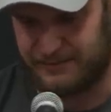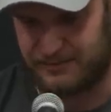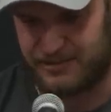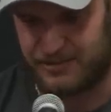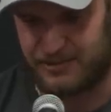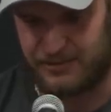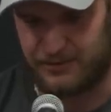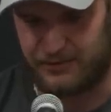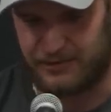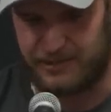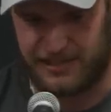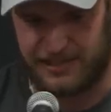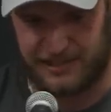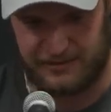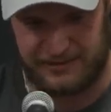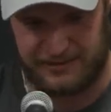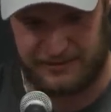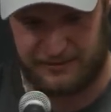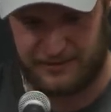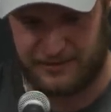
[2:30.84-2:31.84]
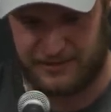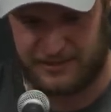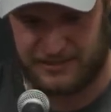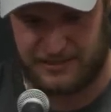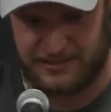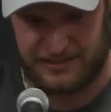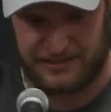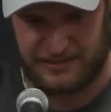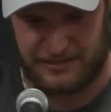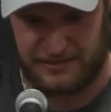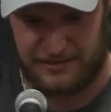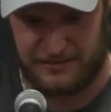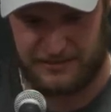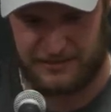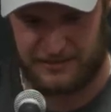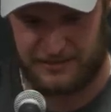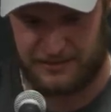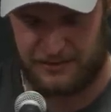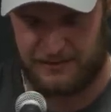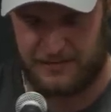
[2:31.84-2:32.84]
so loud. It was
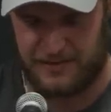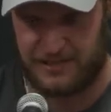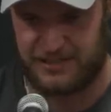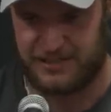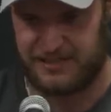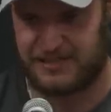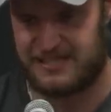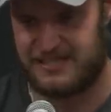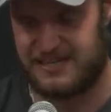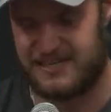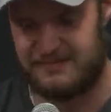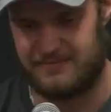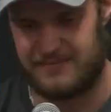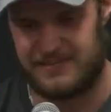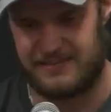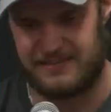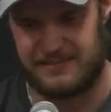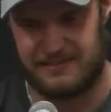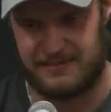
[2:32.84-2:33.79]
so much excitement.